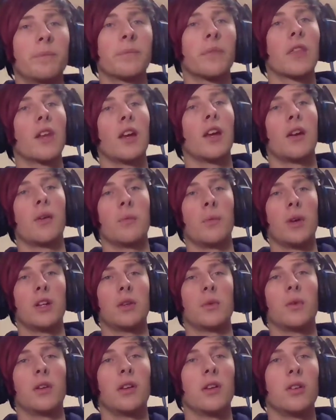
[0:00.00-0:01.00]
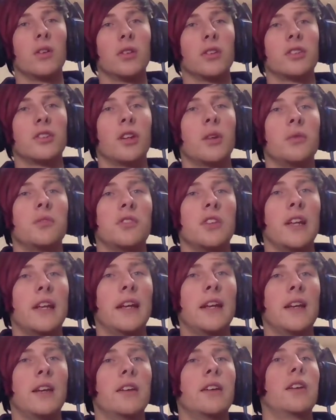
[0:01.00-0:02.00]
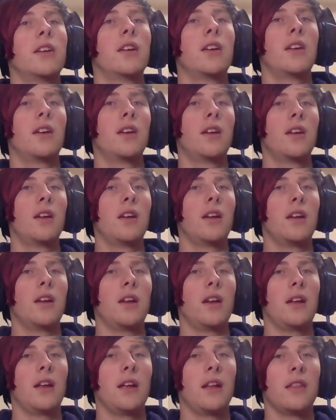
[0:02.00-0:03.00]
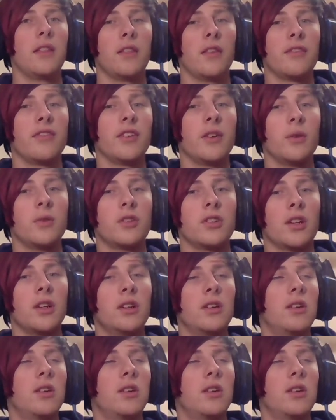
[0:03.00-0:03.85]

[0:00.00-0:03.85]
which we'll also see in the future.